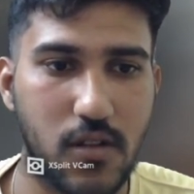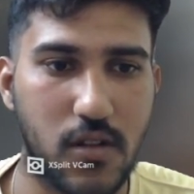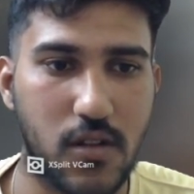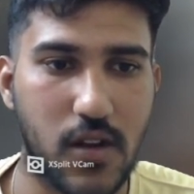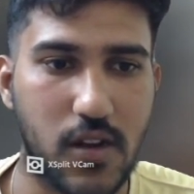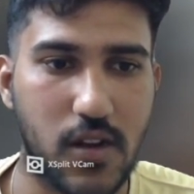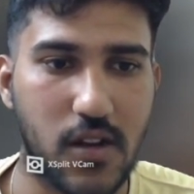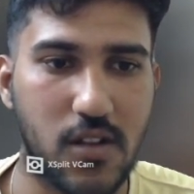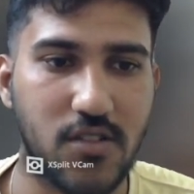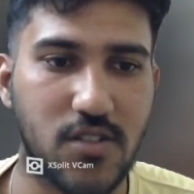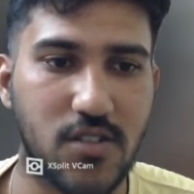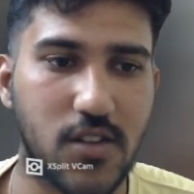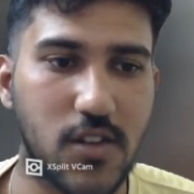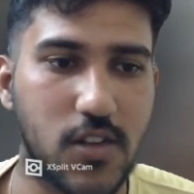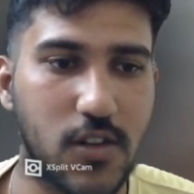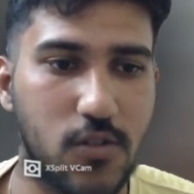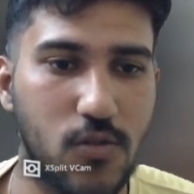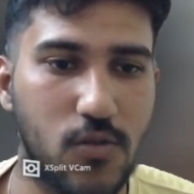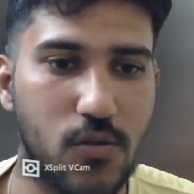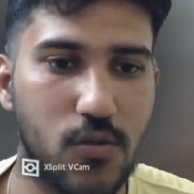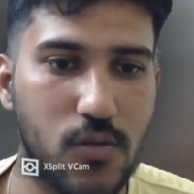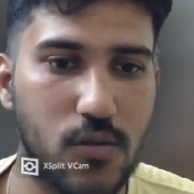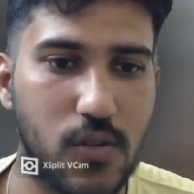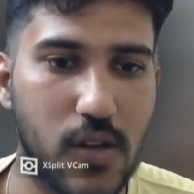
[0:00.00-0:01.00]
at least in
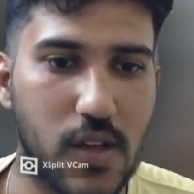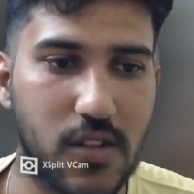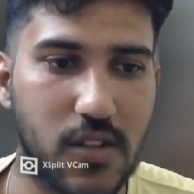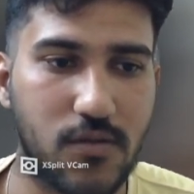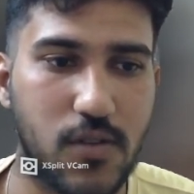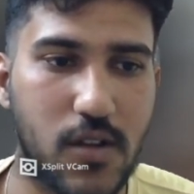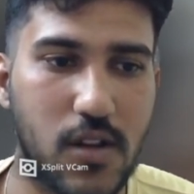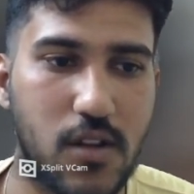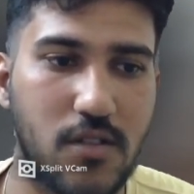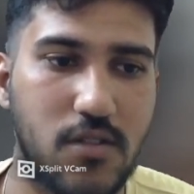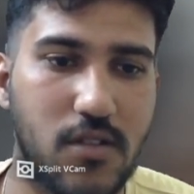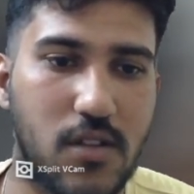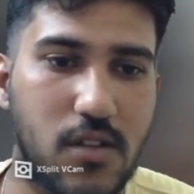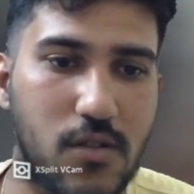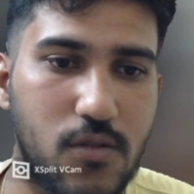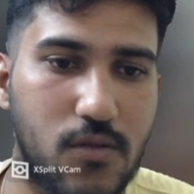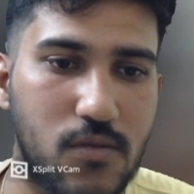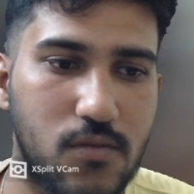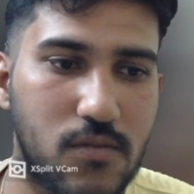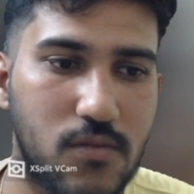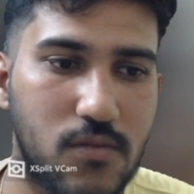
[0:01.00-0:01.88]
Go, as far as I know.